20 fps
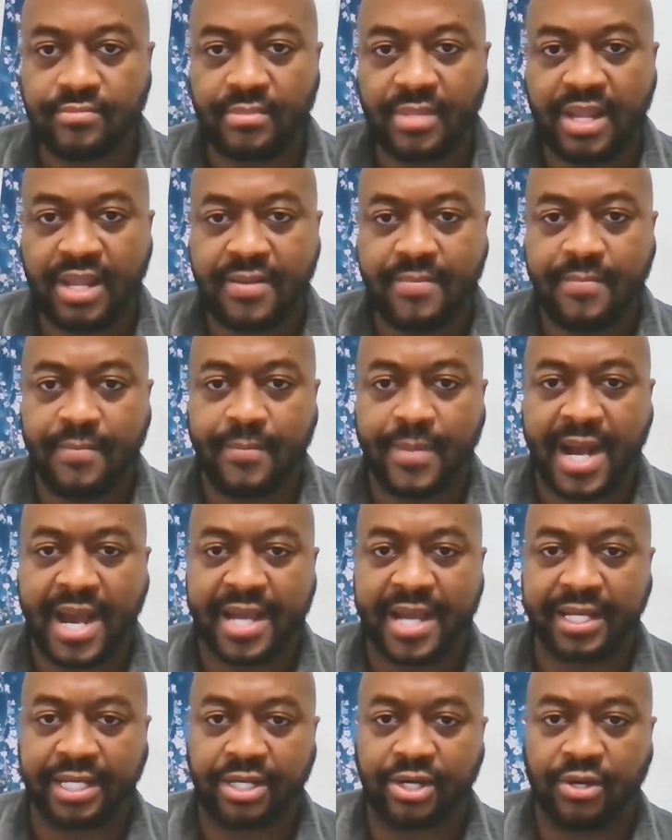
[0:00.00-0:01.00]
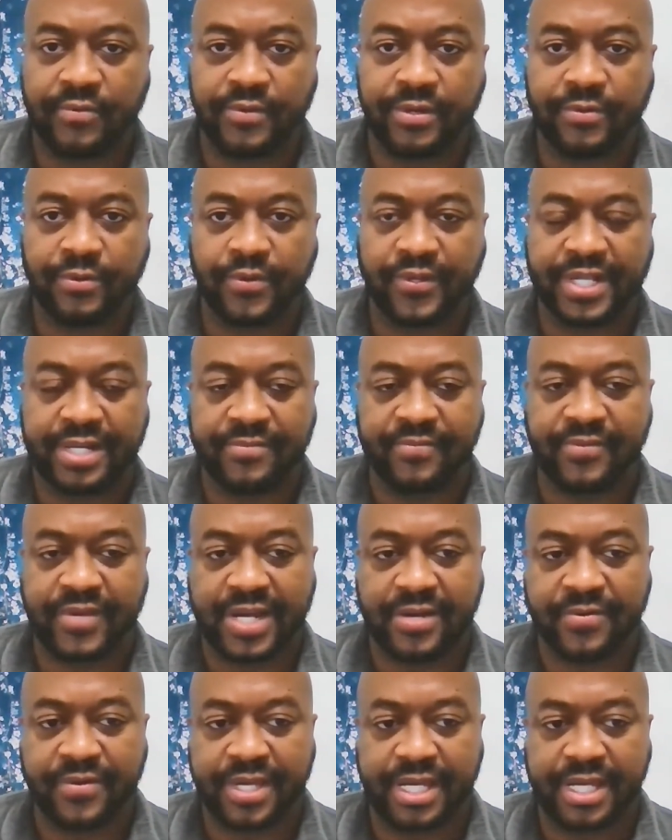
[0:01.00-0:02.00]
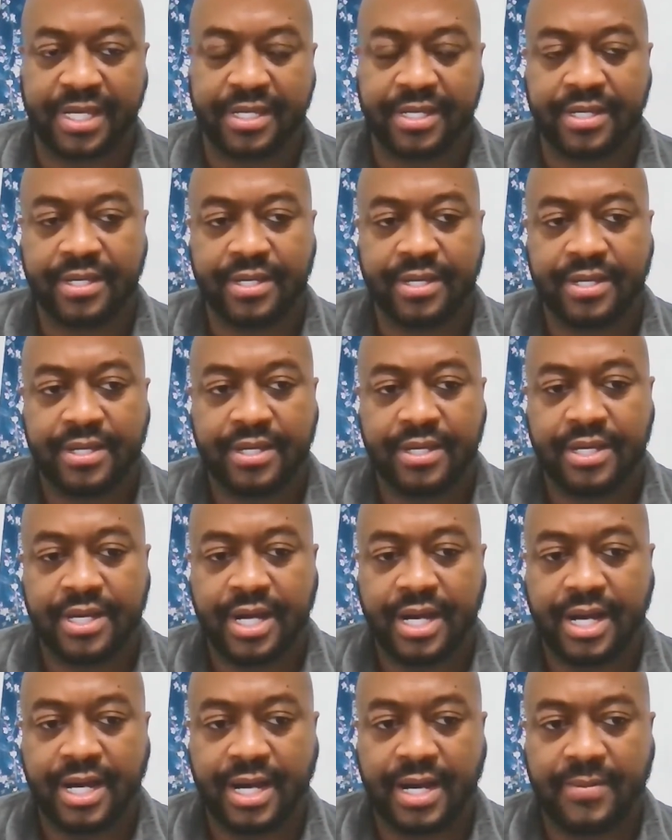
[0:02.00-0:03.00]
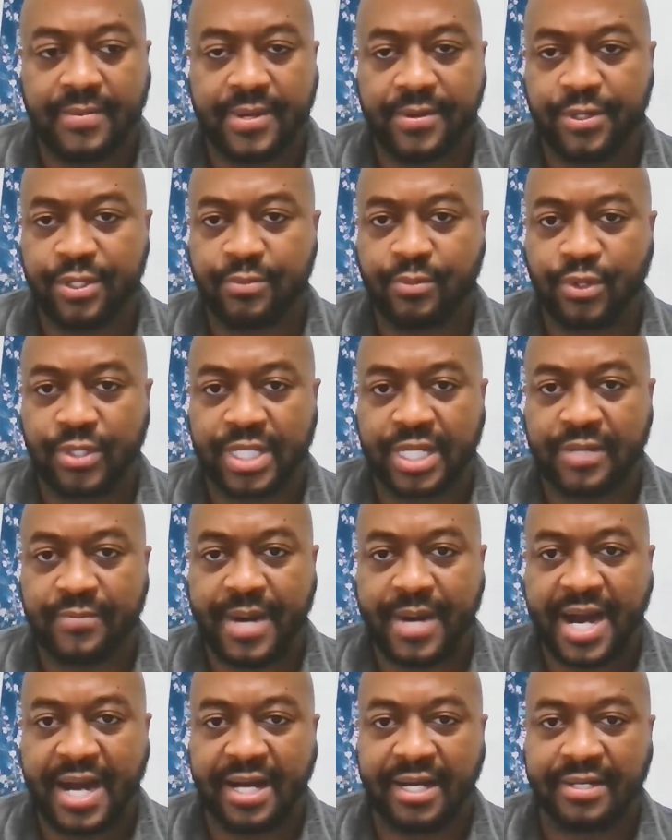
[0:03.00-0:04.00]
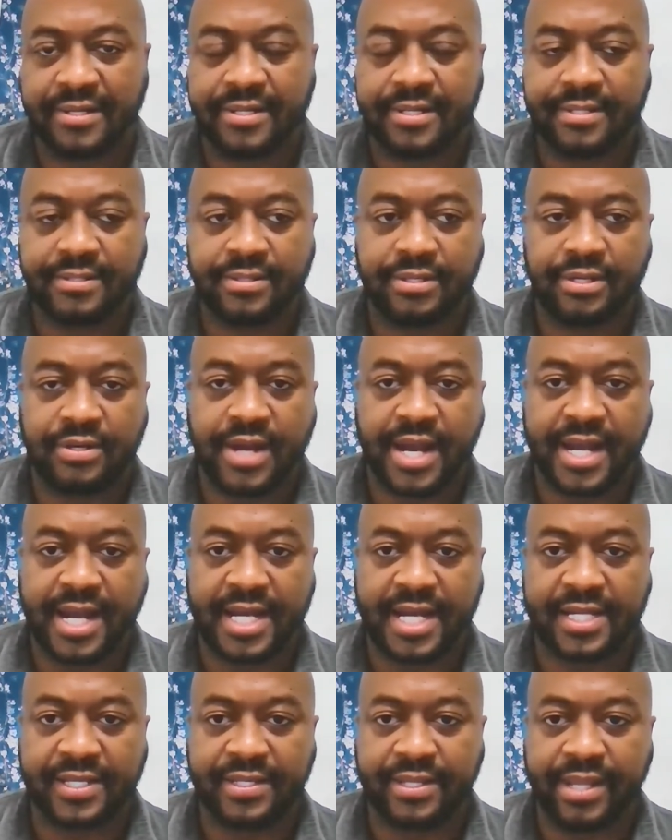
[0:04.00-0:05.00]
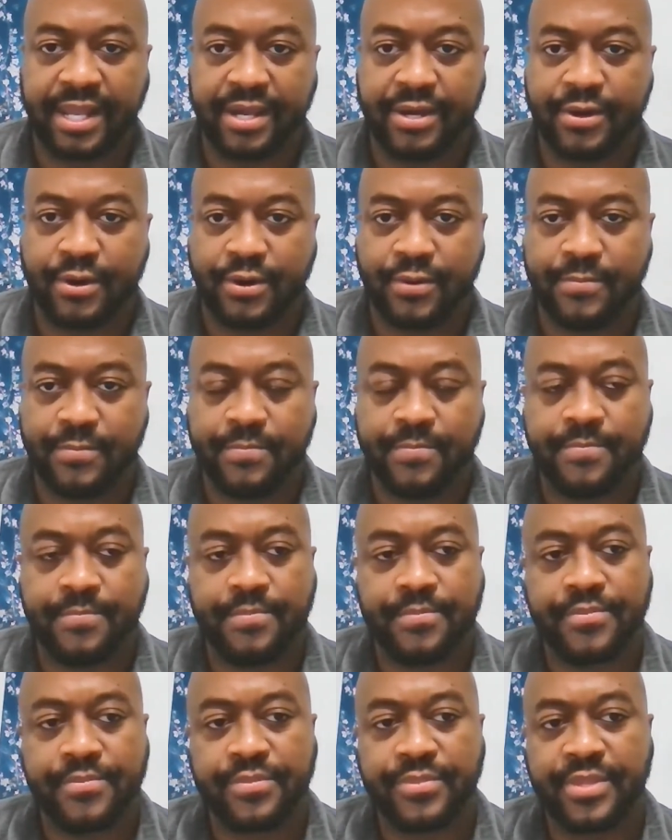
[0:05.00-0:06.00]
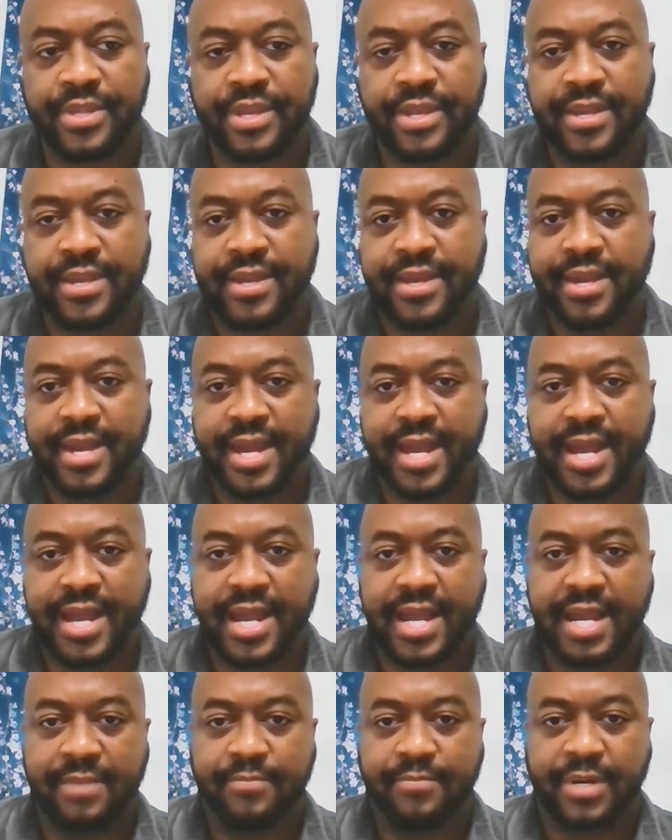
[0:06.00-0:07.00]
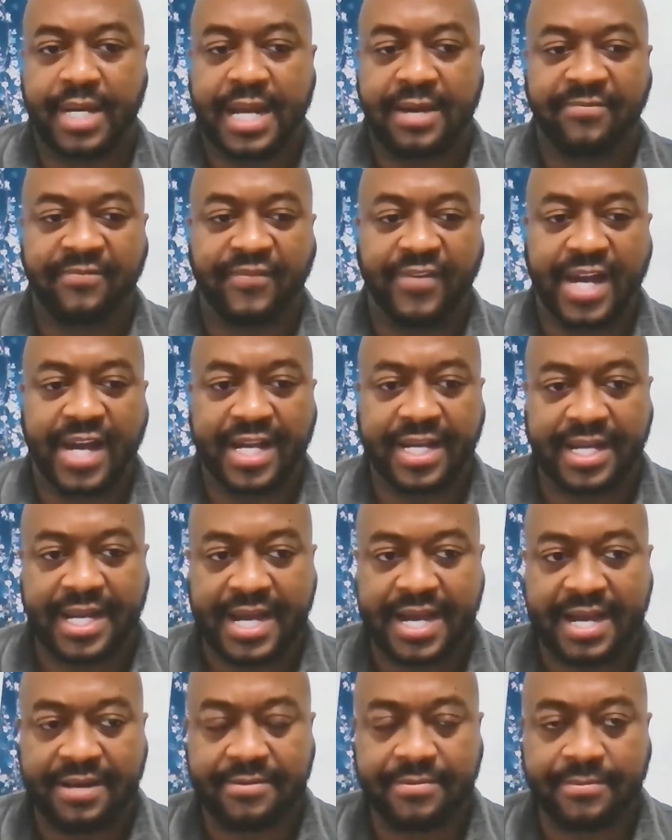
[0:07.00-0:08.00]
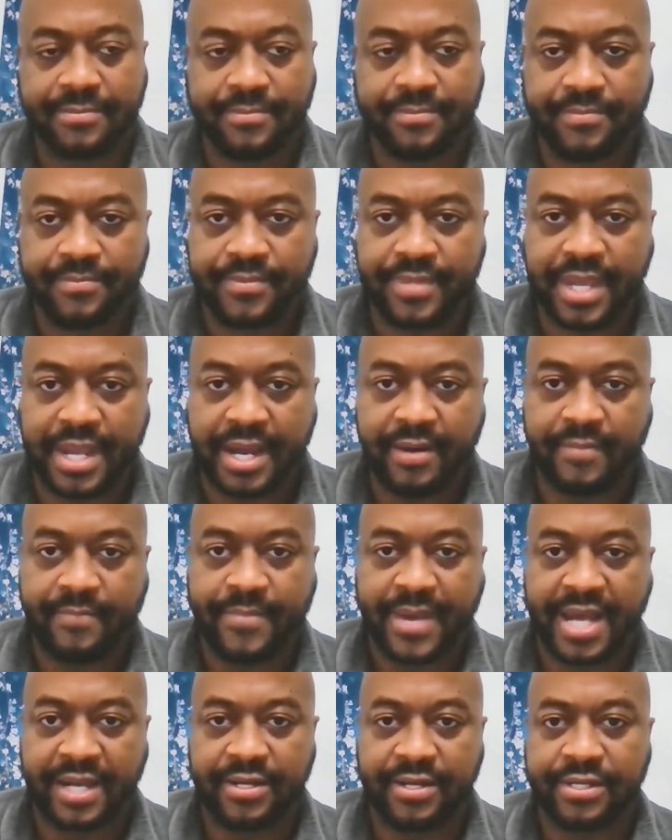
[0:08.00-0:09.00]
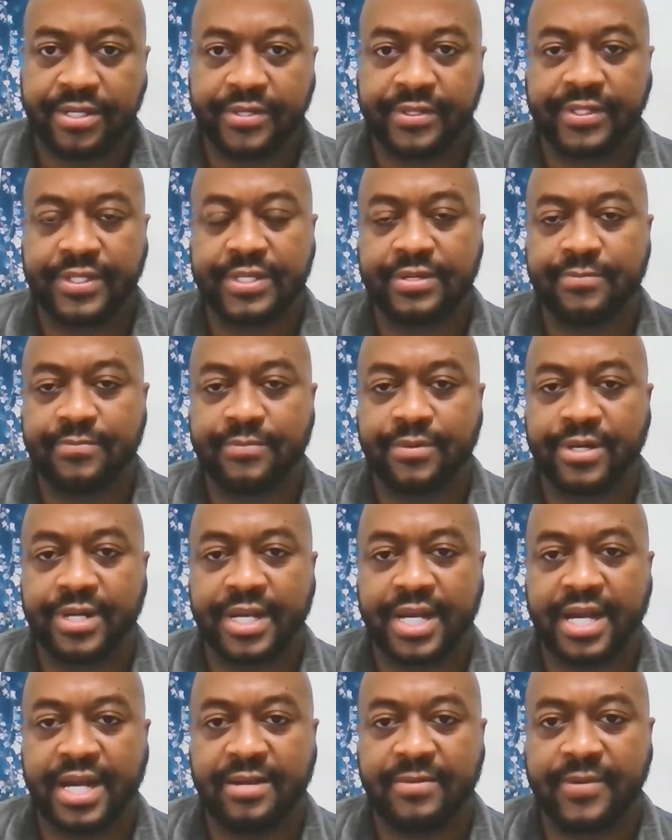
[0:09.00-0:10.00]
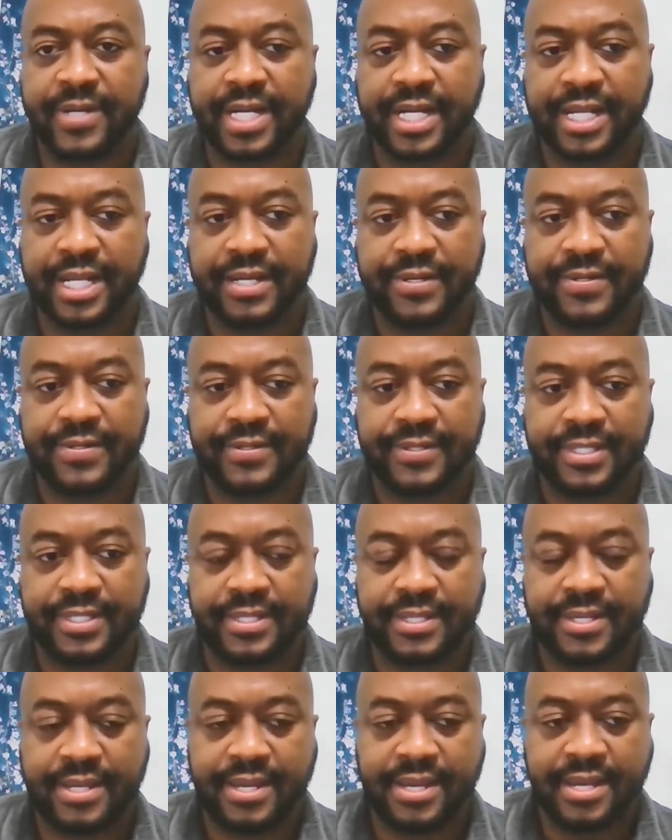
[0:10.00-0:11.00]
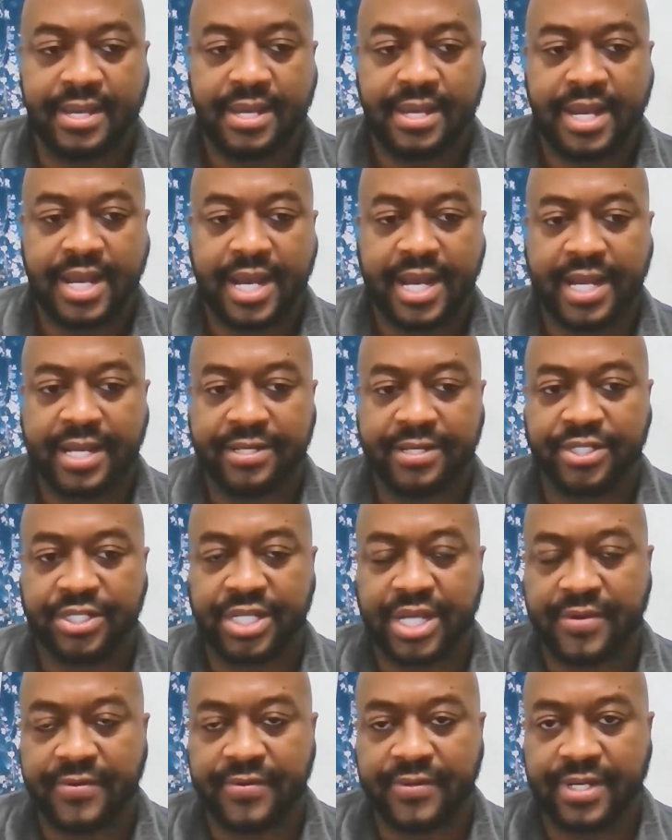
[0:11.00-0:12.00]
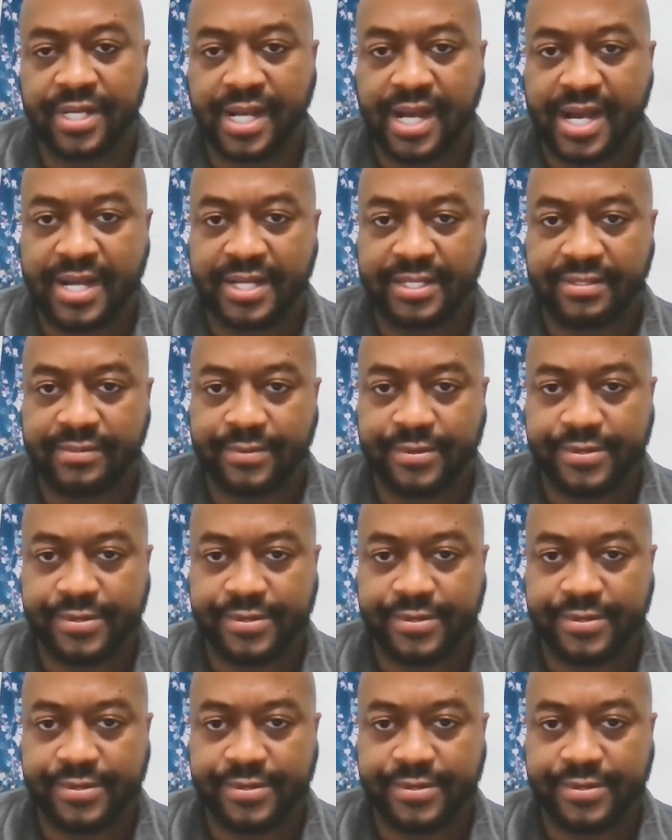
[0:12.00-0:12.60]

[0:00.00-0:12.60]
My COVID was in very, it was mostly mild, and I kind of stayed home. And but I'm fine now. I'm back on YouTube putting out videos and sharing the gospel.